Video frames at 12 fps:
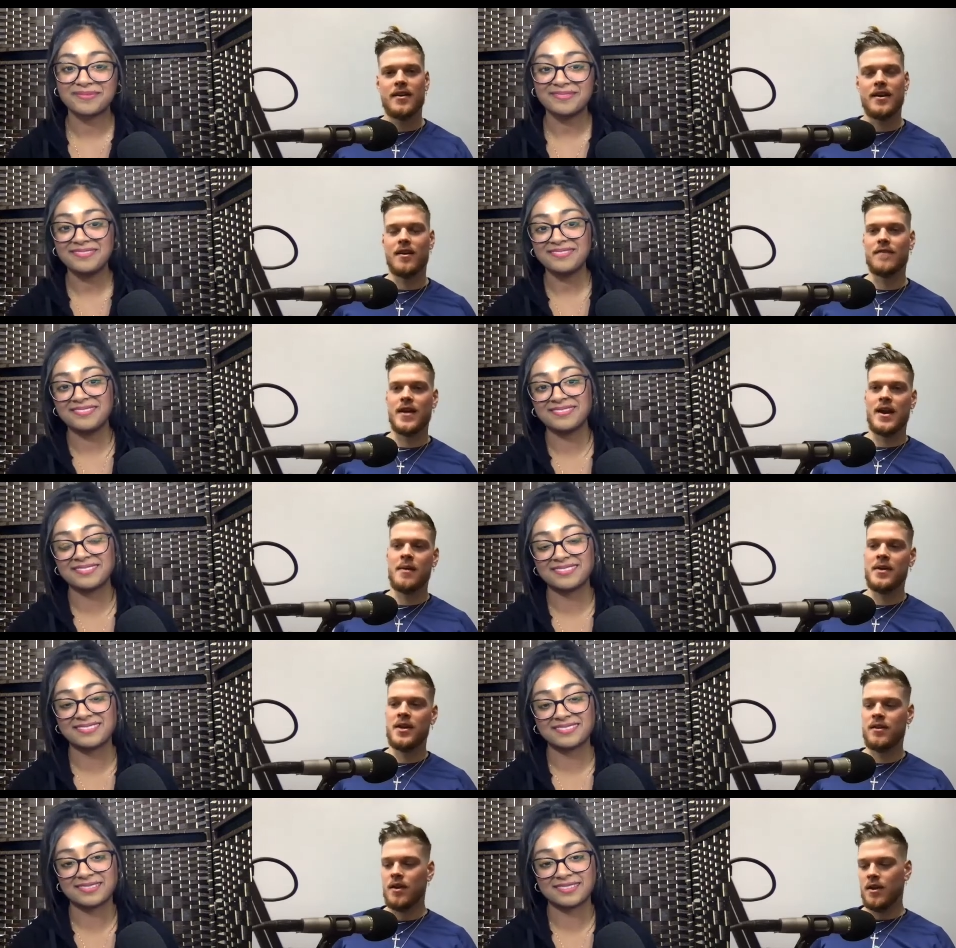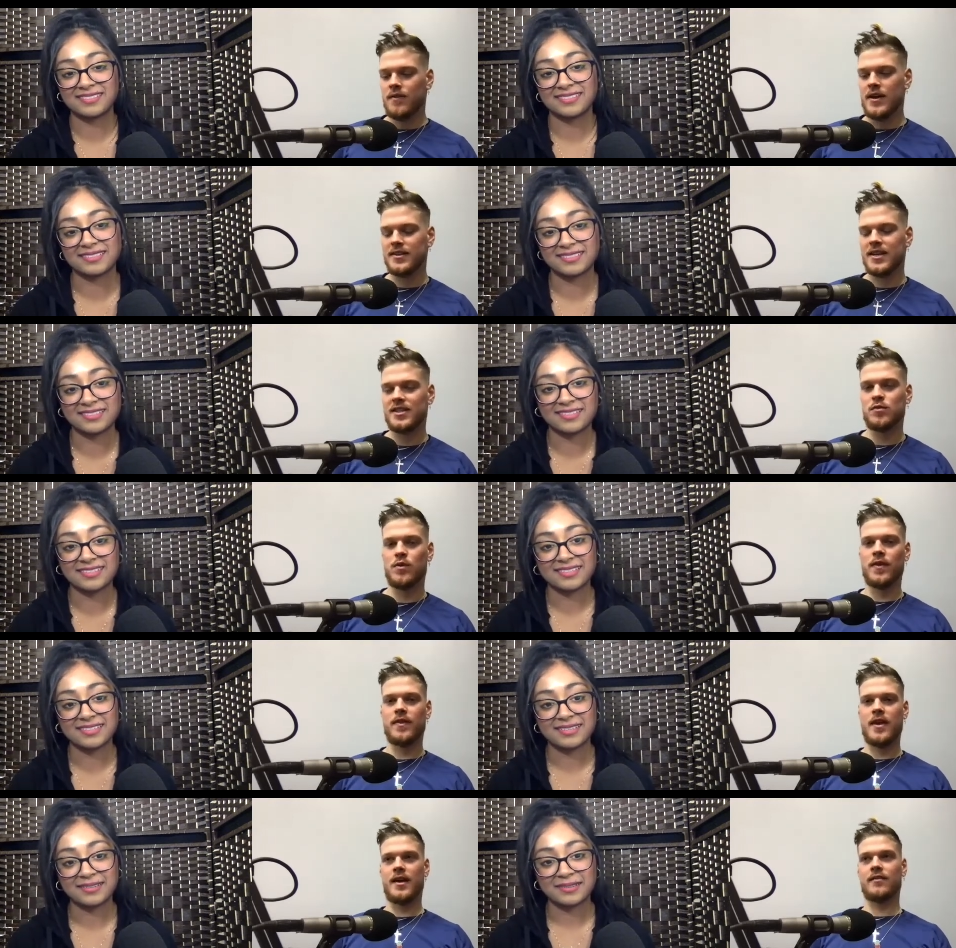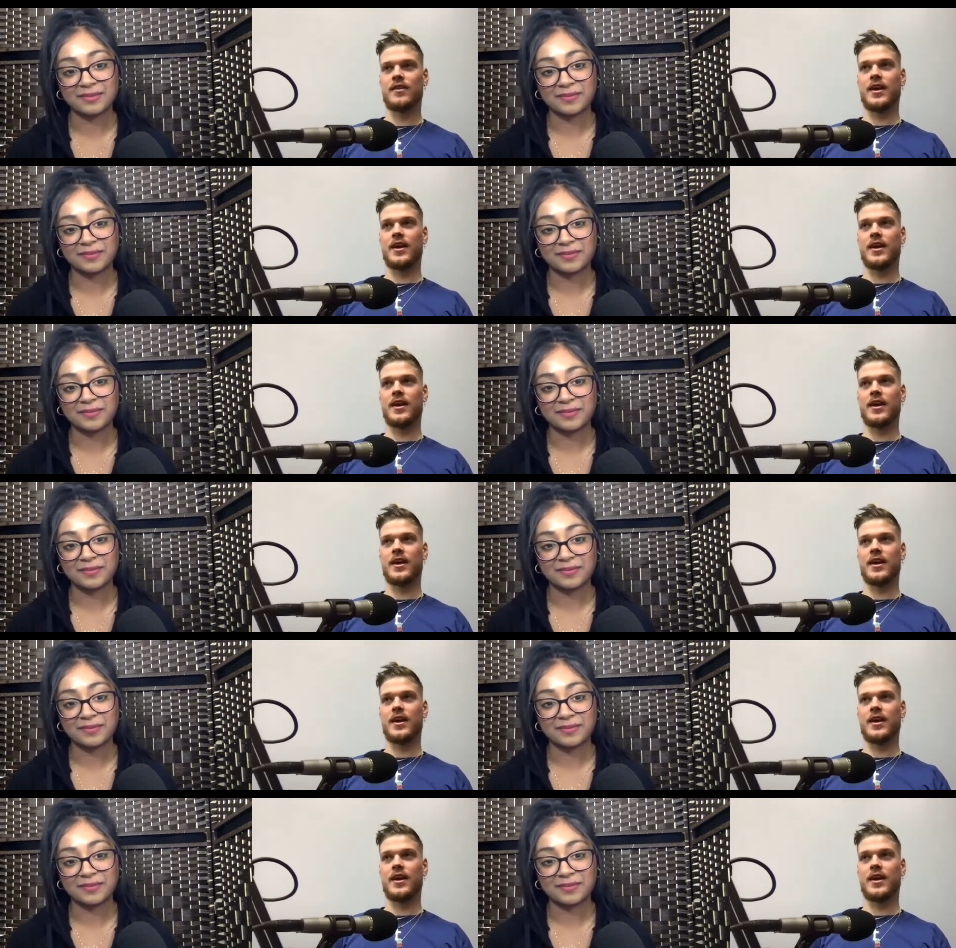Speaker 1: I love that. I mean, that that's one thing.